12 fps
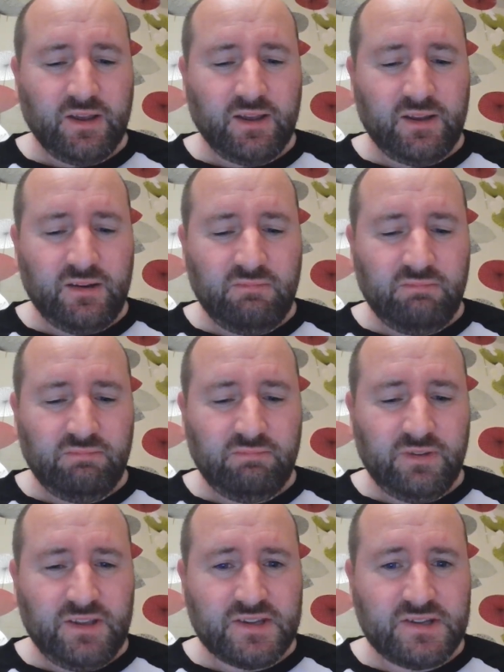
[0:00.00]
and
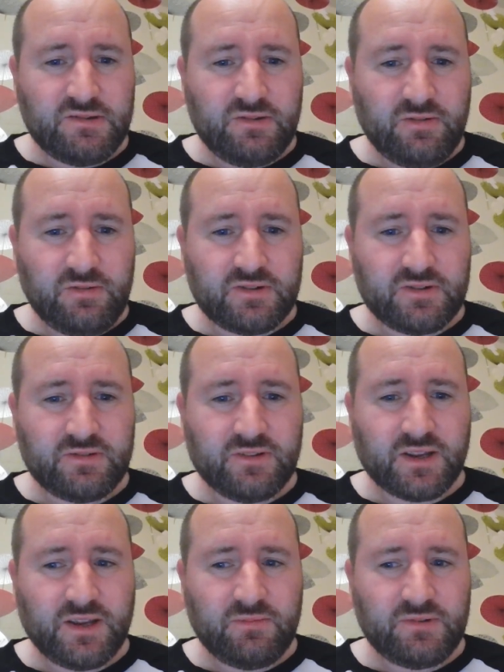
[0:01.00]
it's good.
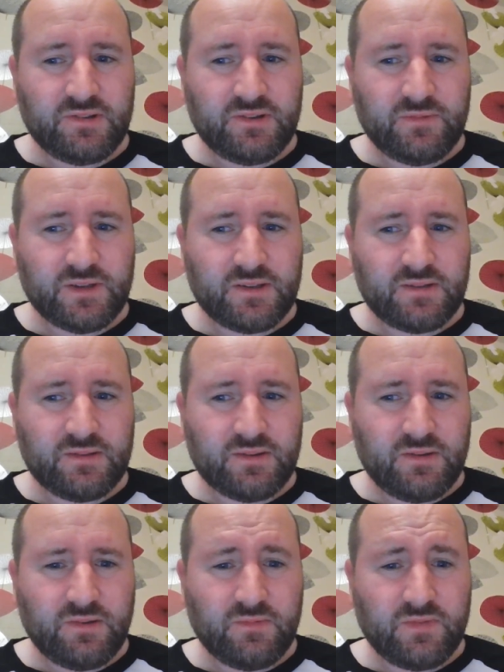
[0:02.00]
Like, I was like,
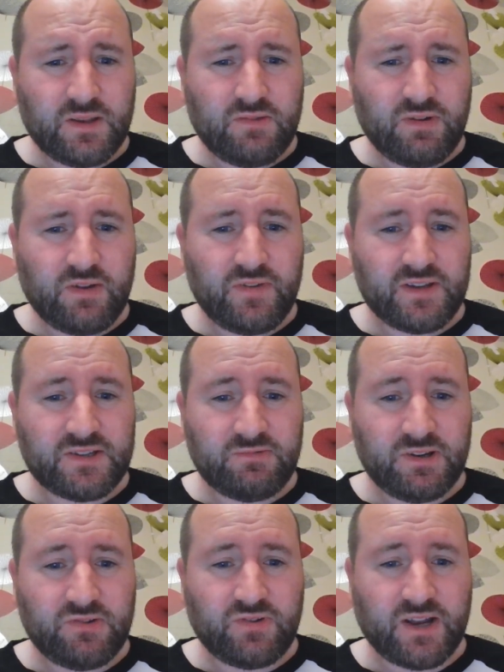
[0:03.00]
the graphics are
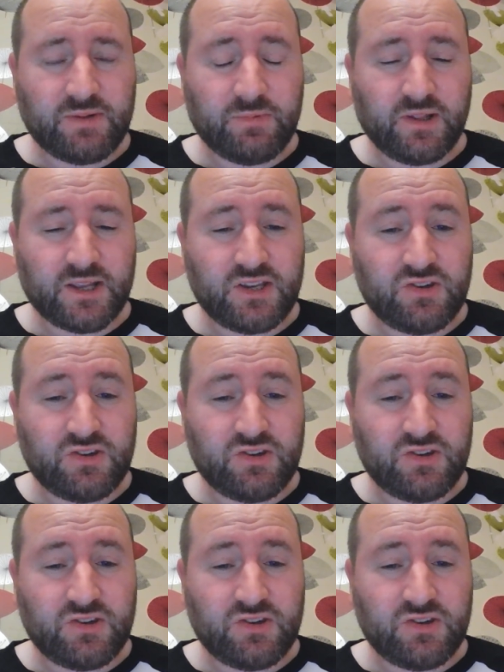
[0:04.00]
incredible. Like, it